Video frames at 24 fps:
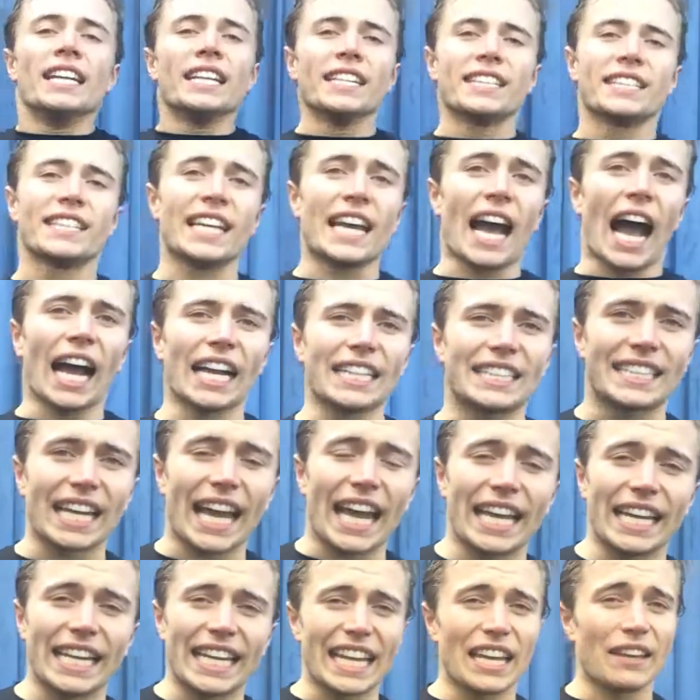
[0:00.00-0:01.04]
You see, I
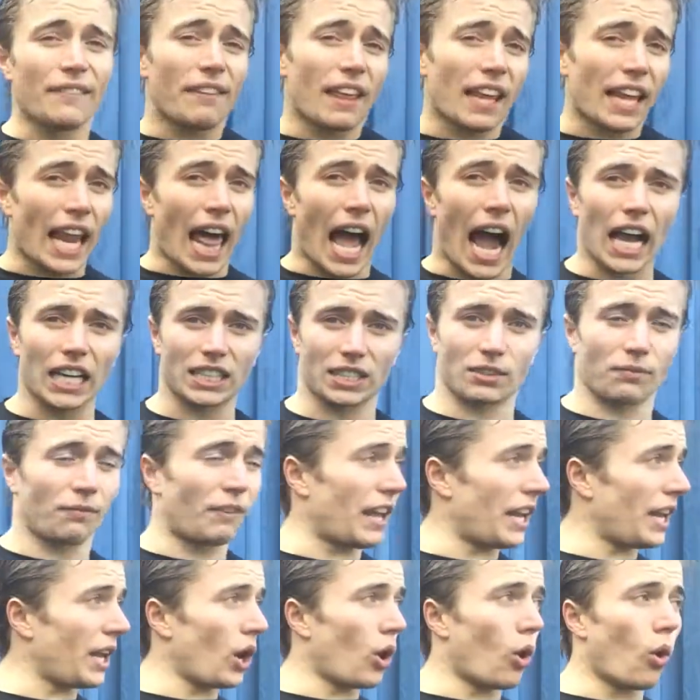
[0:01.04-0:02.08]
say leave the last
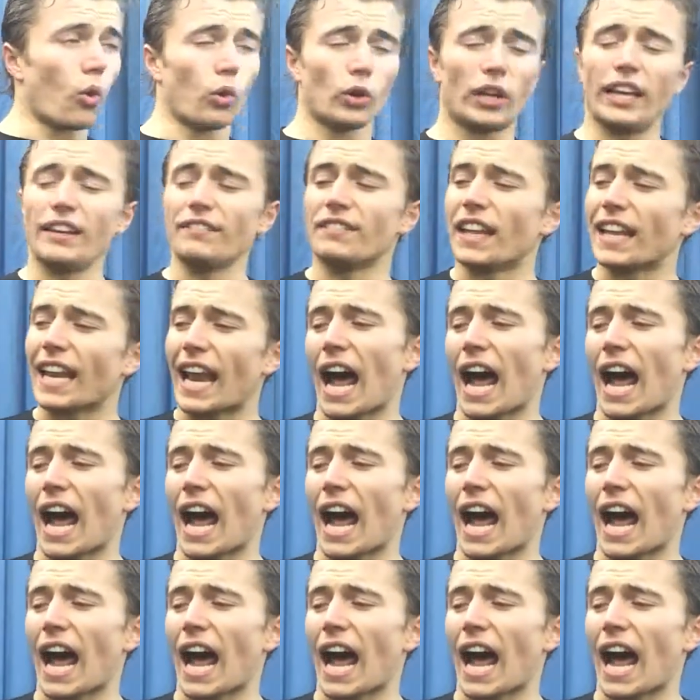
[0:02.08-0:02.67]
video, leave the